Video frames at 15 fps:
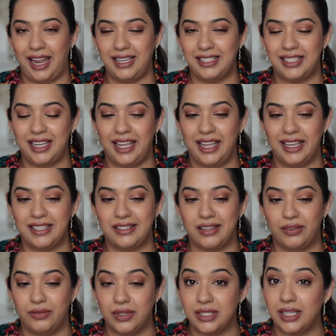Next
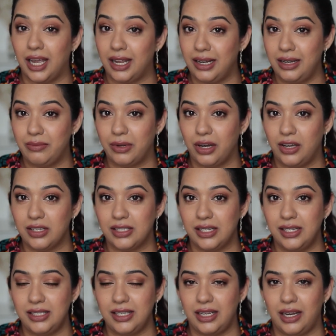is the Viseart lip
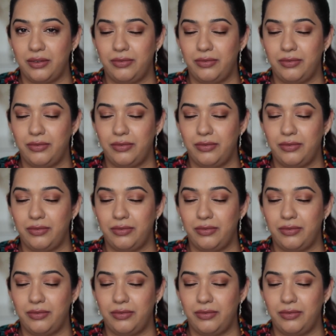glosses,